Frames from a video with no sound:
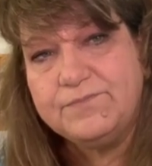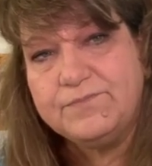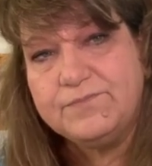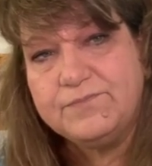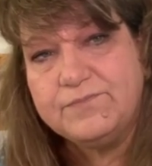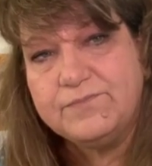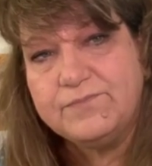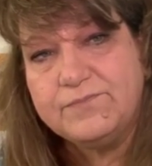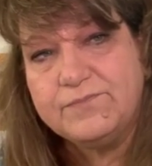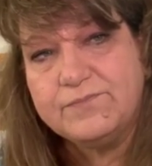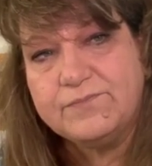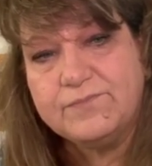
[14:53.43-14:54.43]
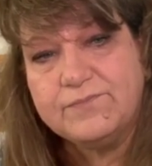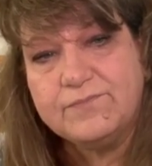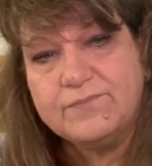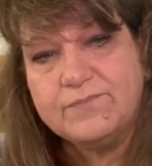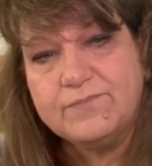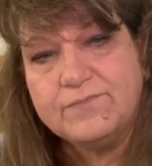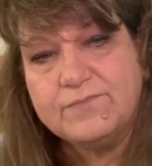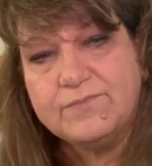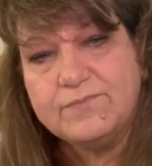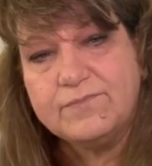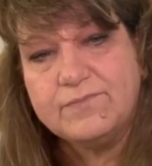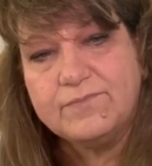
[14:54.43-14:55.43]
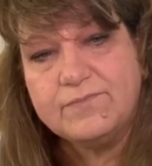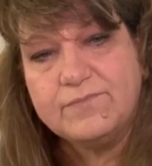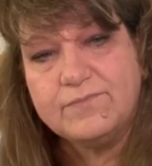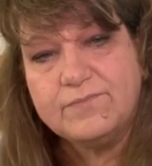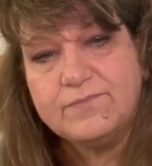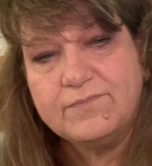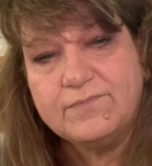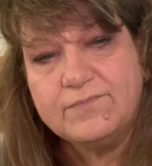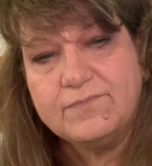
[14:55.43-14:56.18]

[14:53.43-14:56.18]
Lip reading: No one is speaking in this clip.